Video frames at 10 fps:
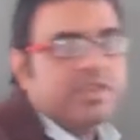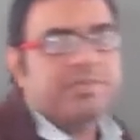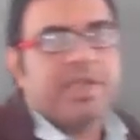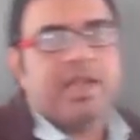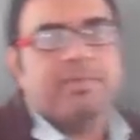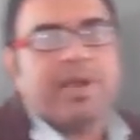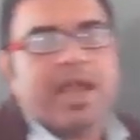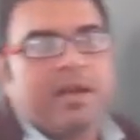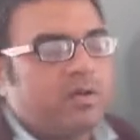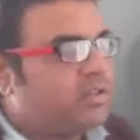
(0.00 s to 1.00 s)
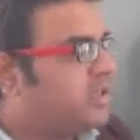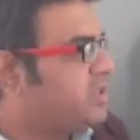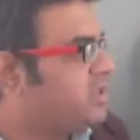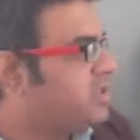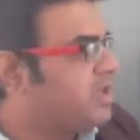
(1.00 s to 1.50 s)
being applied on
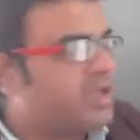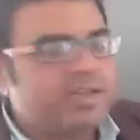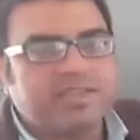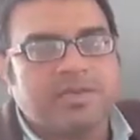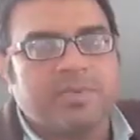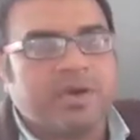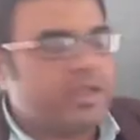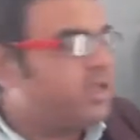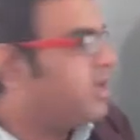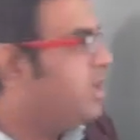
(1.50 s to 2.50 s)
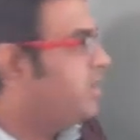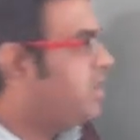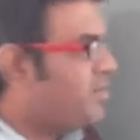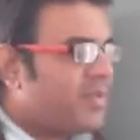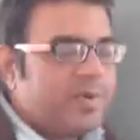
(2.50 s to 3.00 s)
this rigid body,
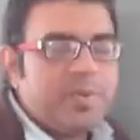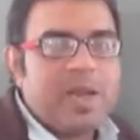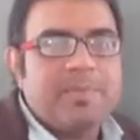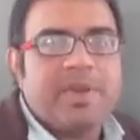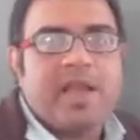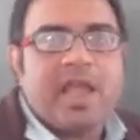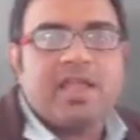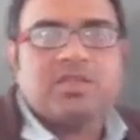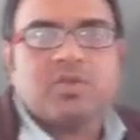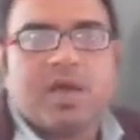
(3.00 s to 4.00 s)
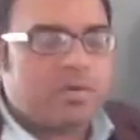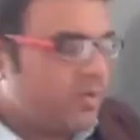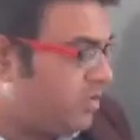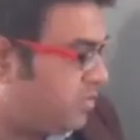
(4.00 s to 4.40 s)
then what will happen? As you are going to